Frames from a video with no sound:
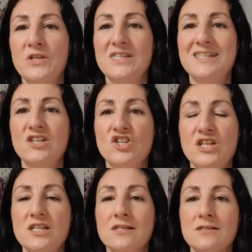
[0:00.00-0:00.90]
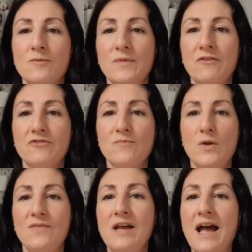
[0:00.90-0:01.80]
a stitch in to stop that from
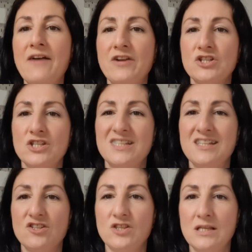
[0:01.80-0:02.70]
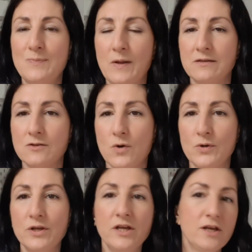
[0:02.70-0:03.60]
moving. I have actually stitched these buttons
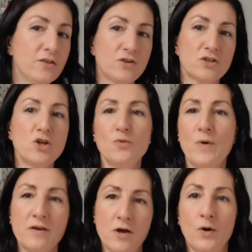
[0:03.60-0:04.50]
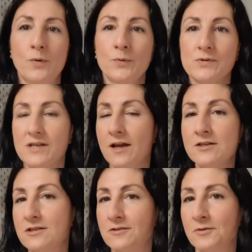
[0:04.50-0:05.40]
on. There's no buttonholes. I
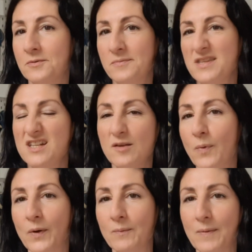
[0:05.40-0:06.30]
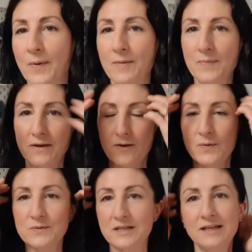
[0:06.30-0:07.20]
just thought there's no point me putting
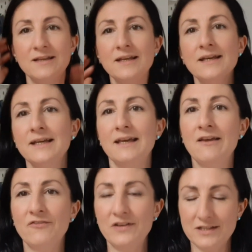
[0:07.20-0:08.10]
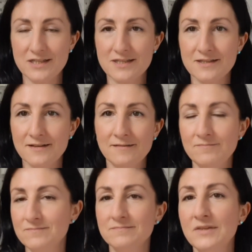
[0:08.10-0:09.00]
buttonholes in if it's,
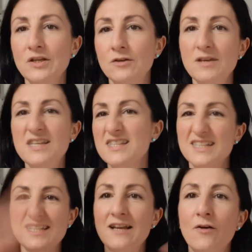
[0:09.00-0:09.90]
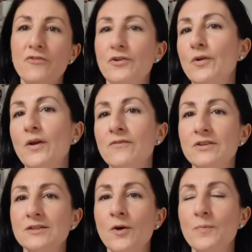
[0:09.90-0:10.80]
easy to take off and on over the
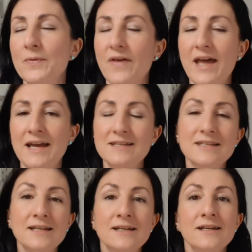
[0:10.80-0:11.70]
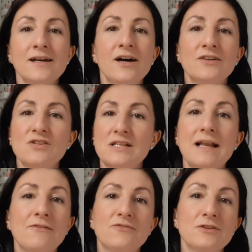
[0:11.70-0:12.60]
top of the head. I just
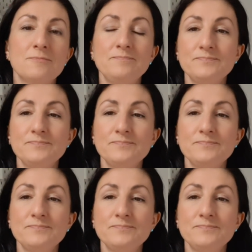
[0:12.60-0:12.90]
left them